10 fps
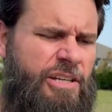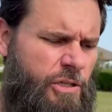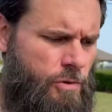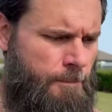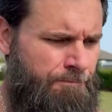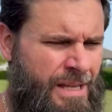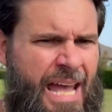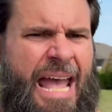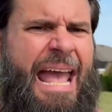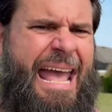do
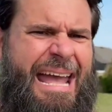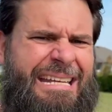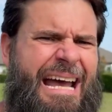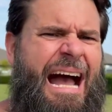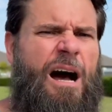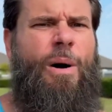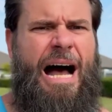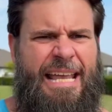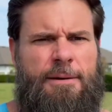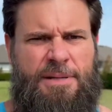and how
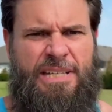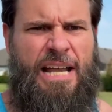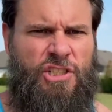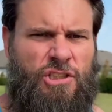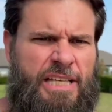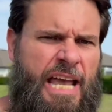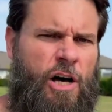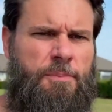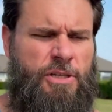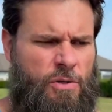I could potentially
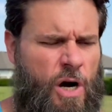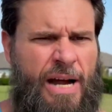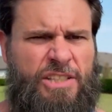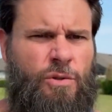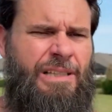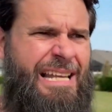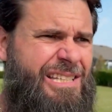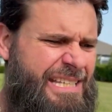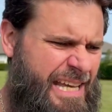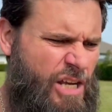help you. All right, so
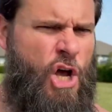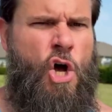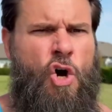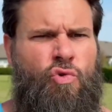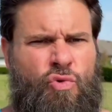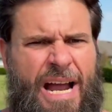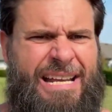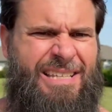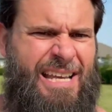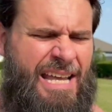let's get
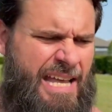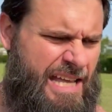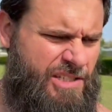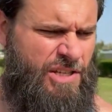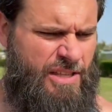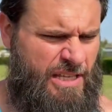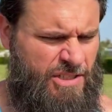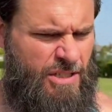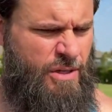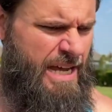right into
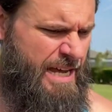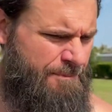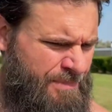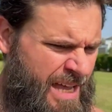this, okay?